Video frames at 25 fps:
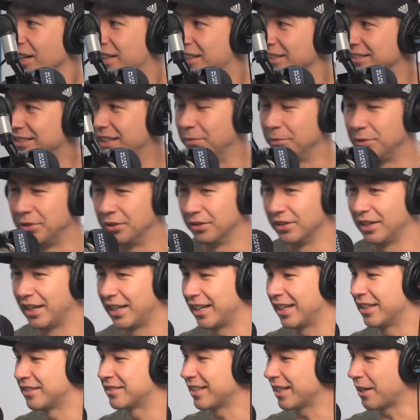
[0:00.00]
Because I'm doing like,
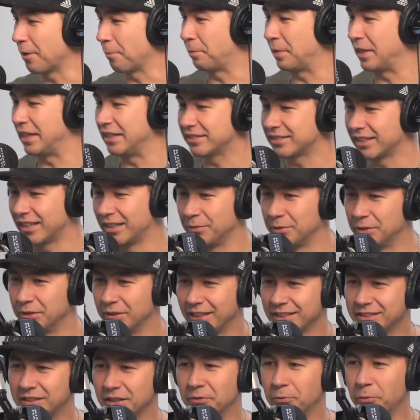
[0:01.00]
it's not a peace sign, I'm doing
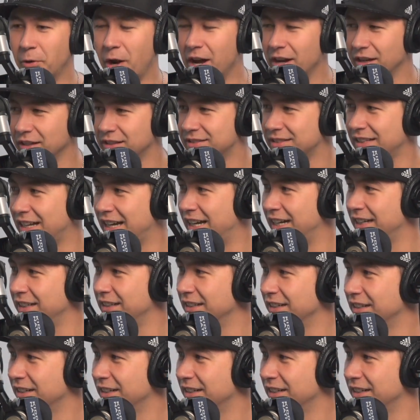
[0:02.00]
like the rock sign,